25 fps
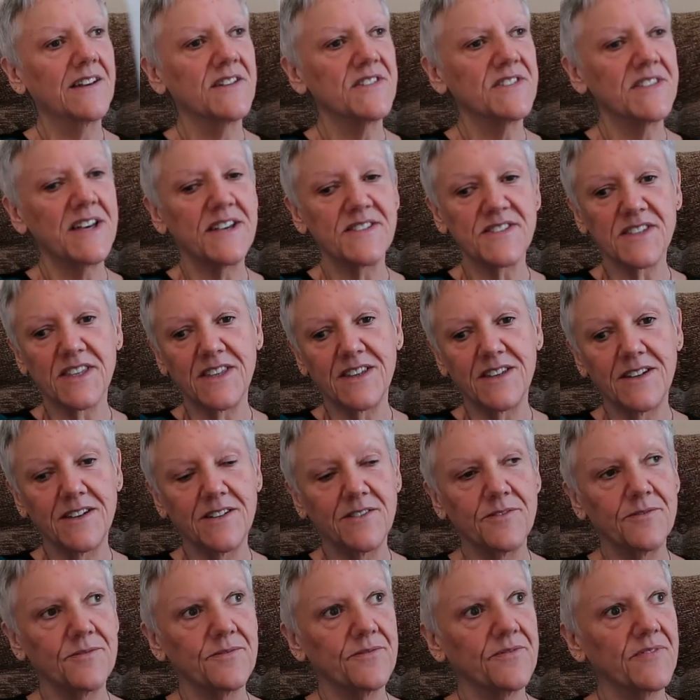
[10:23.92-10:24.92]
I can read it from
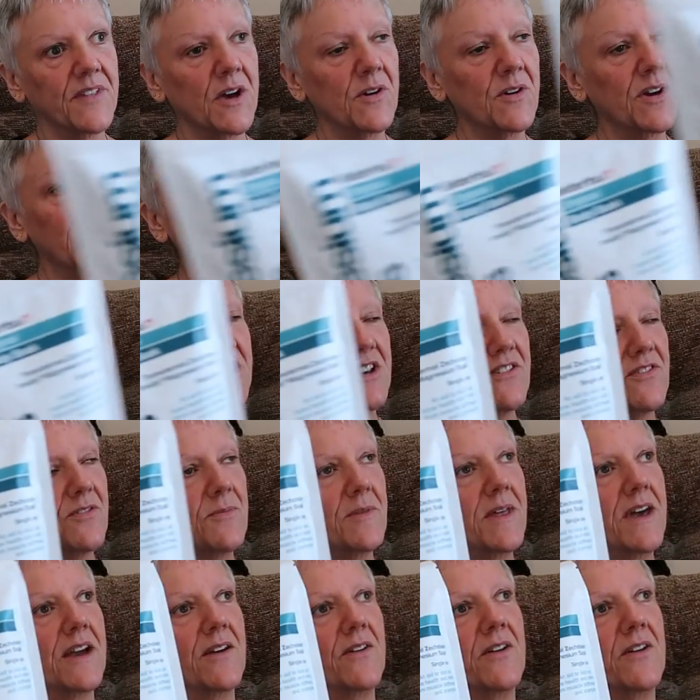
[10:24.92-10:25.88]
here. Oh, can you read it from there?